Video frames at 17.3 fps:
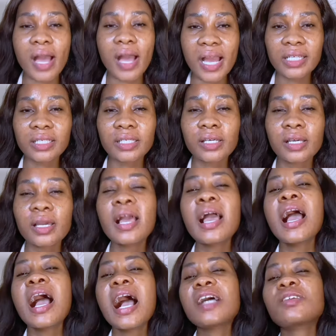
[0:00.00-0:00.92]
add.
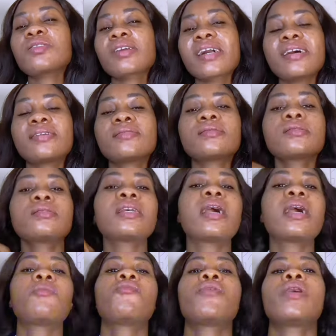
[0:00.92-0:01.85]
As you can see that
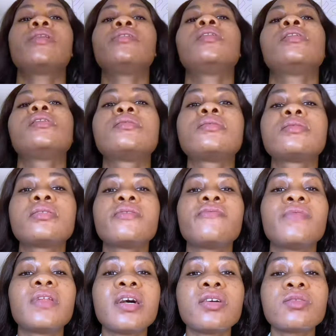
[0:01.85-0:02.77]
I'm wearing a
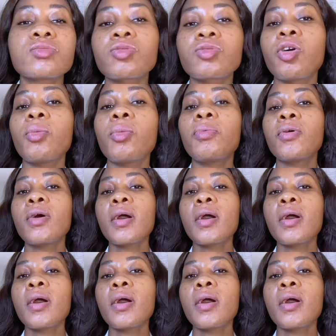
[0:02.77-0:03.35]
sleeveless top,